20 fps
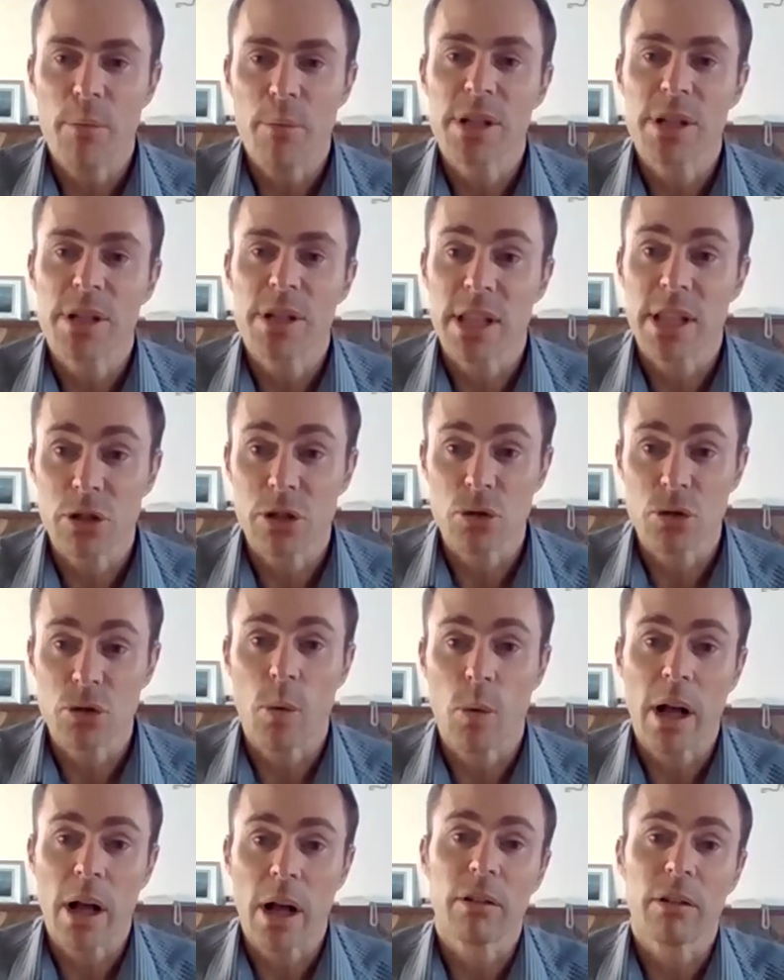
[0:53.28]
the hybrids that
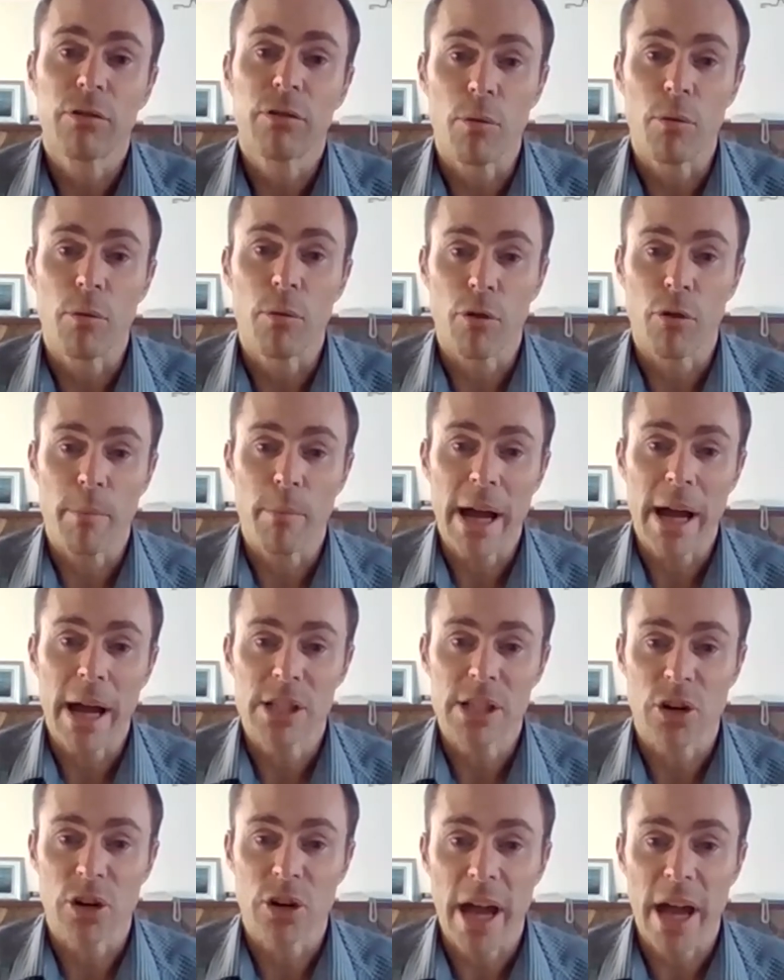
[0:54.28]
do well for
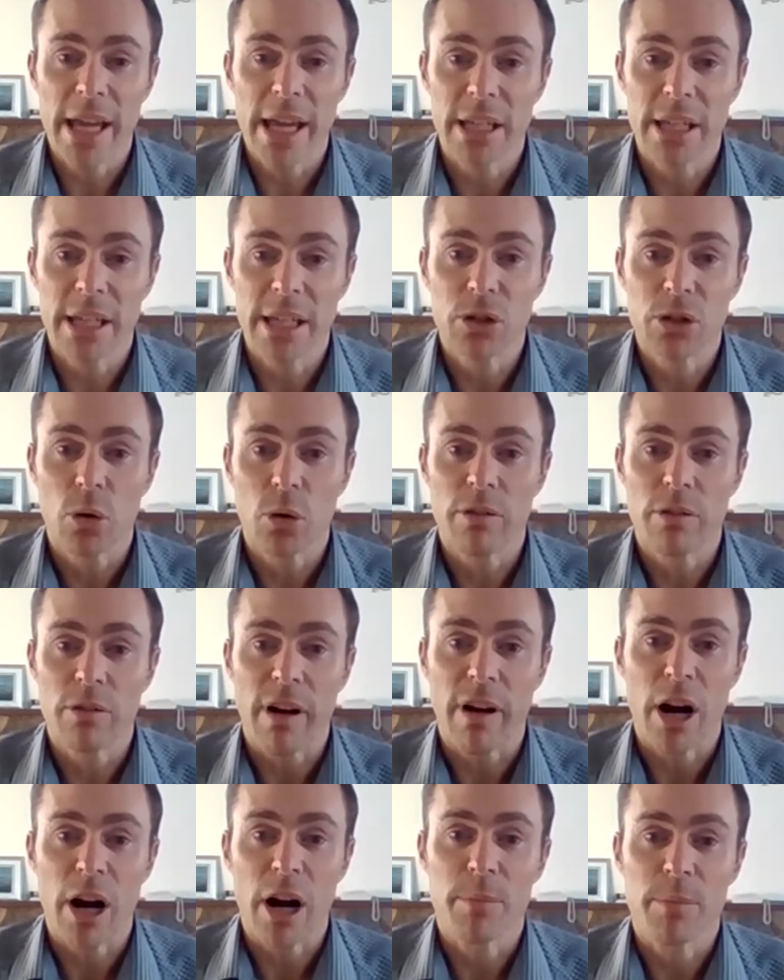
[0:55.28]
maize grain in your
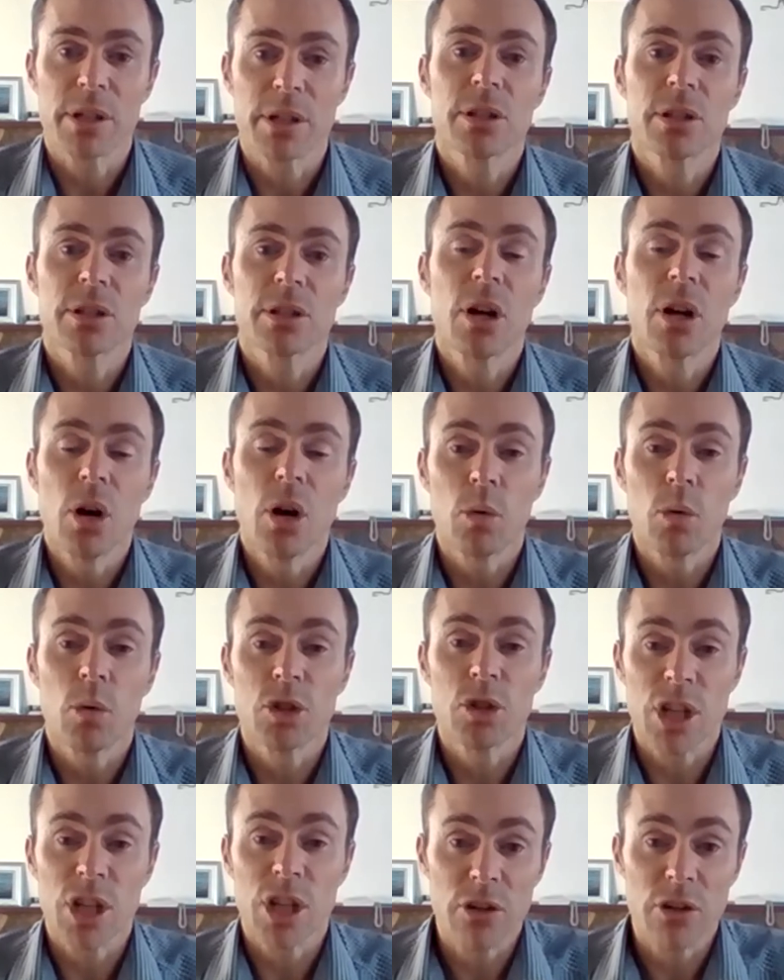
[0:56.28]
environment
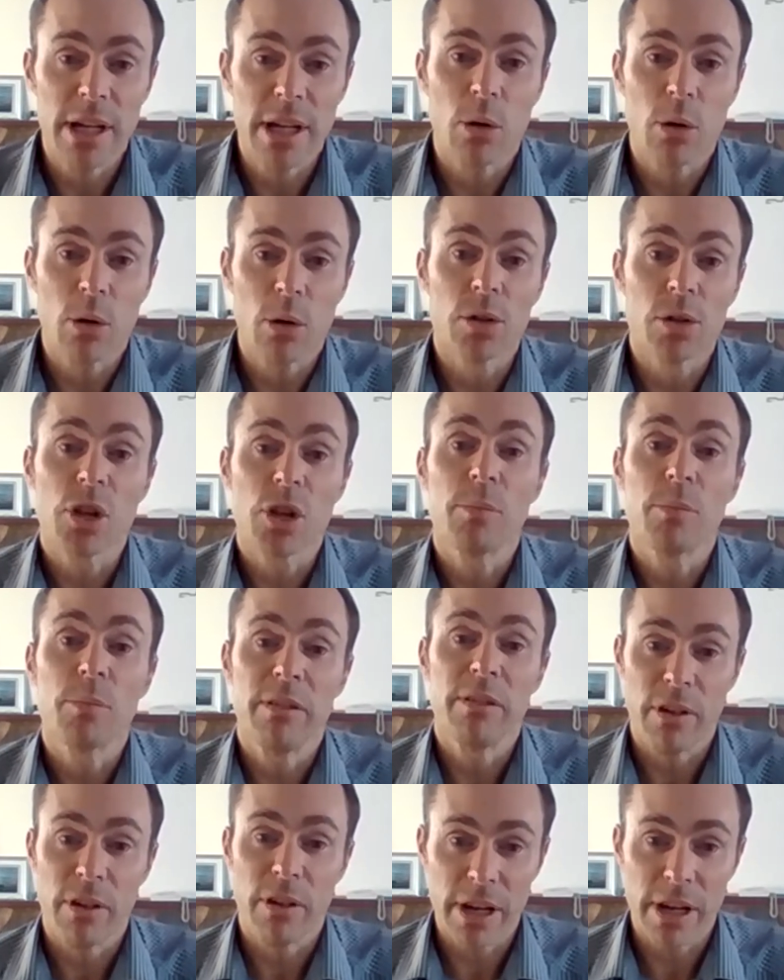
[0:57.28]
will generally also
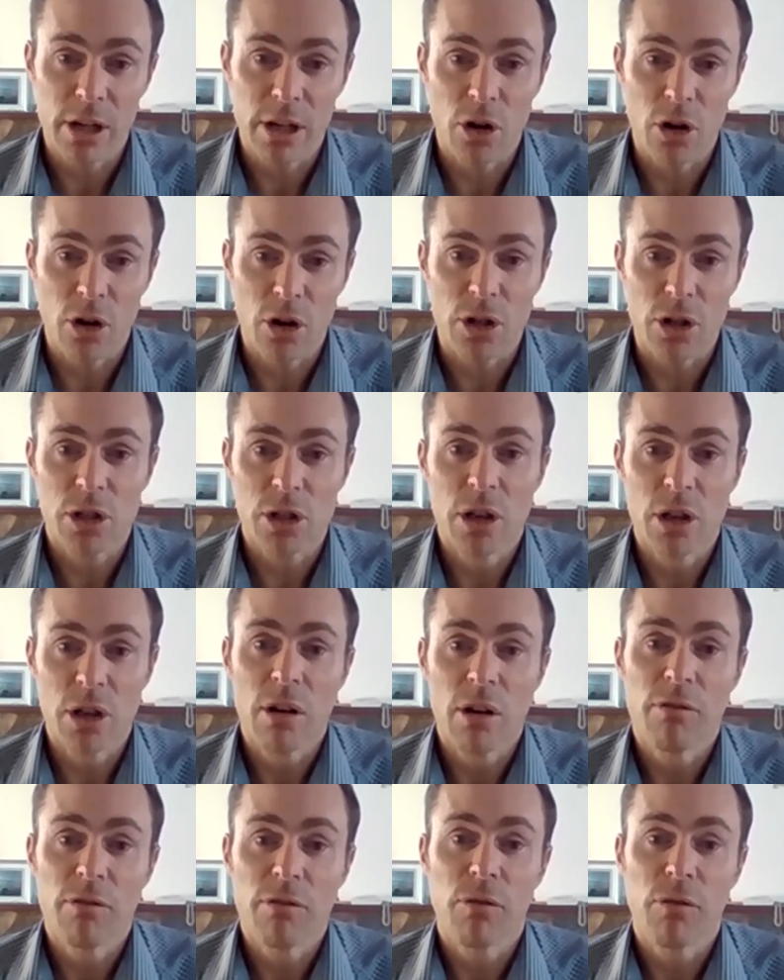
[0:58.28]
be very good
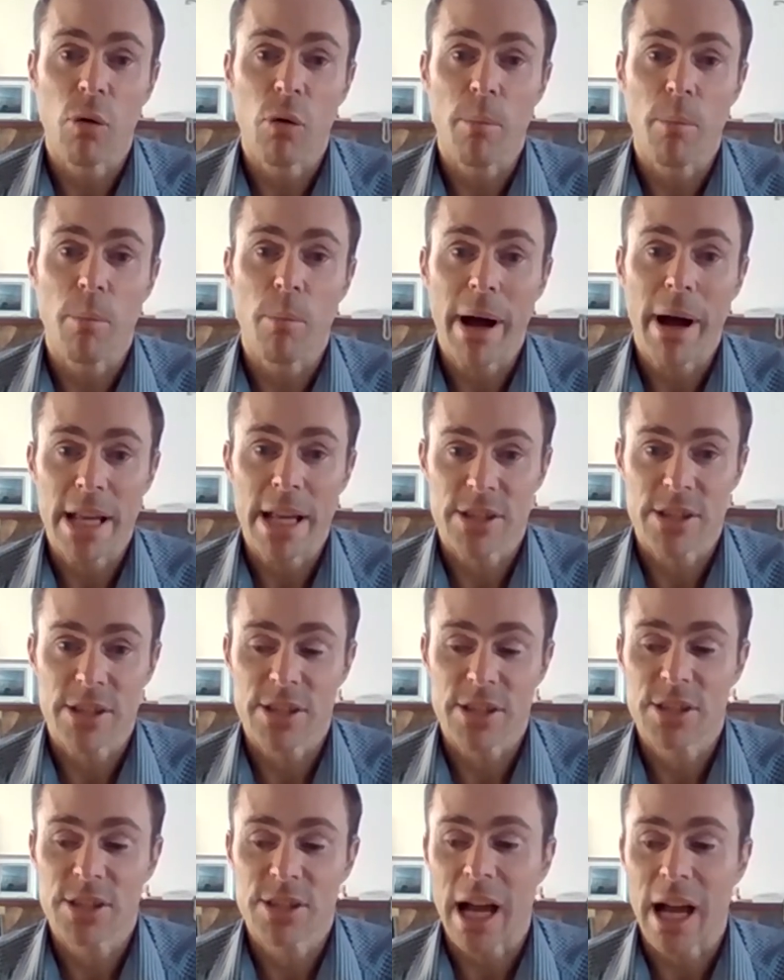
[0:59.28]
for
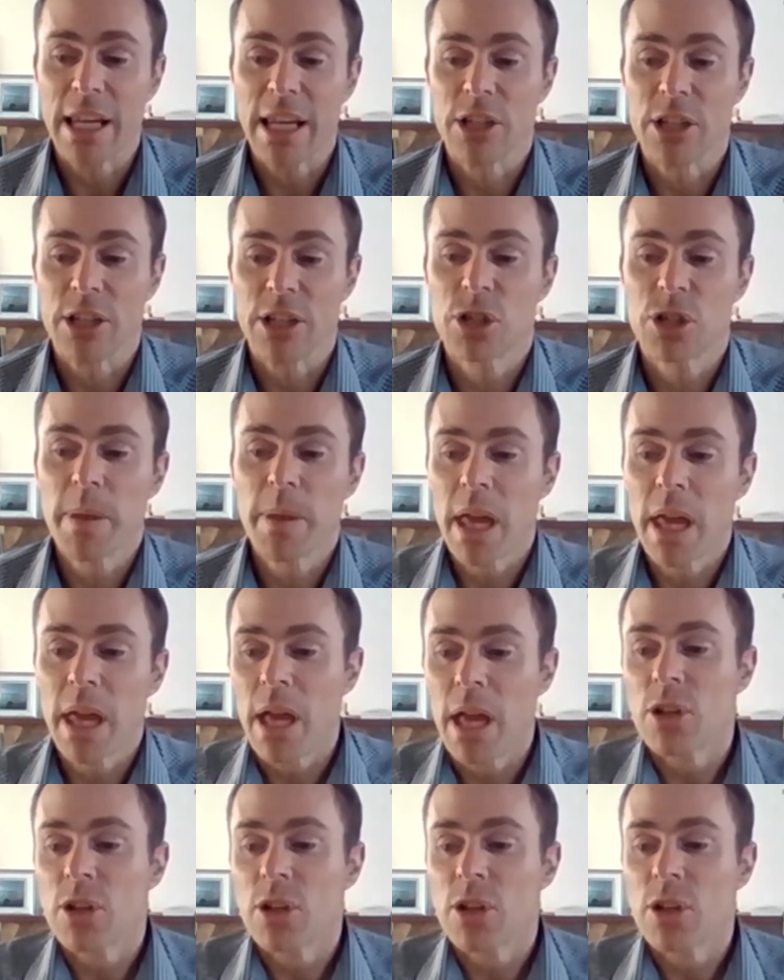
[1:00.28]
maize silage.